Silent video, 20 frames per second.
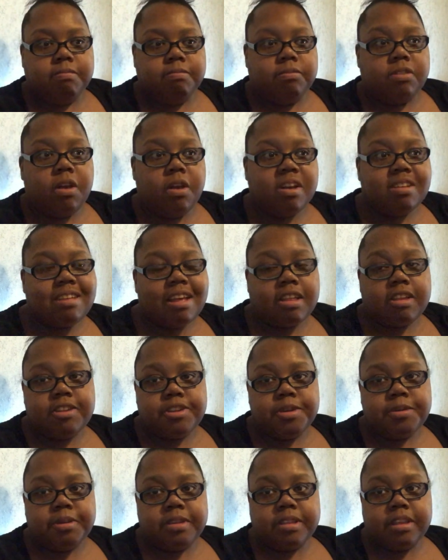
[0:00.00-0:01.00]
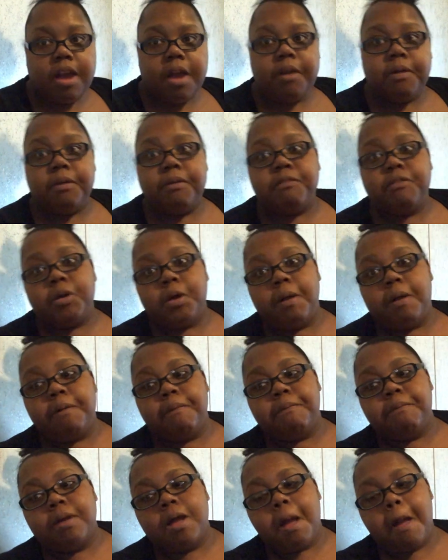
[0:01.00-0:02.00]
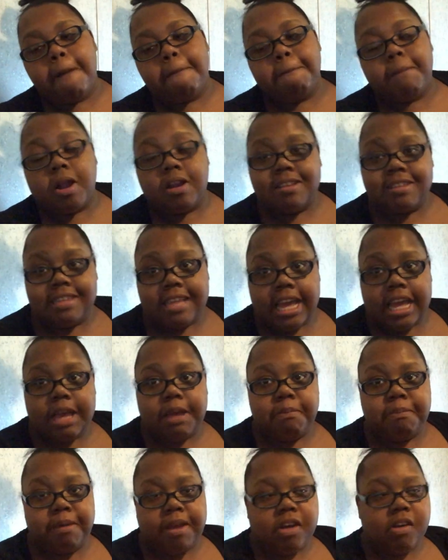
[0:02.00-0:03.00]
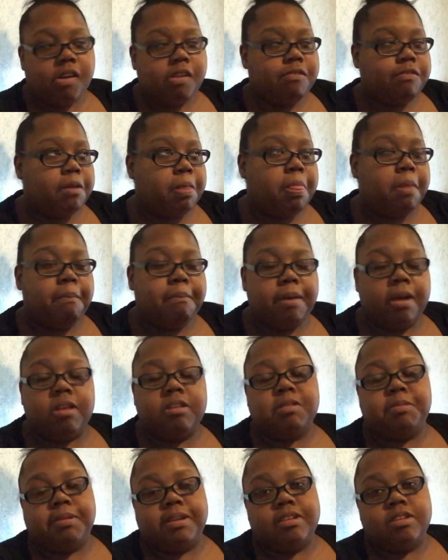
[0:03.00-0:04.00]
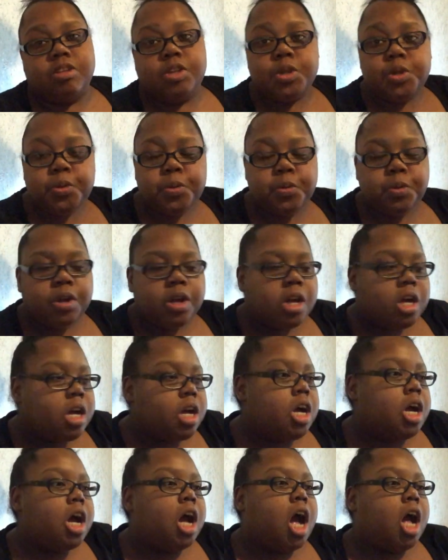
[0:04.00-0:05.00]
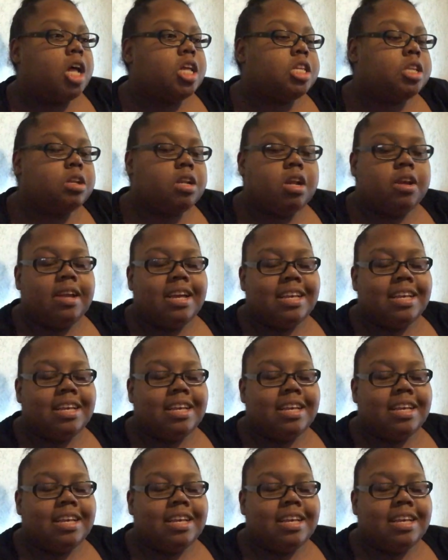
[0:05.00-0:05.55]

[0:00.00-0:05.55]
no, exactly 2 weeks ago, from Marcéa Bell from the Bells Plus Two, also known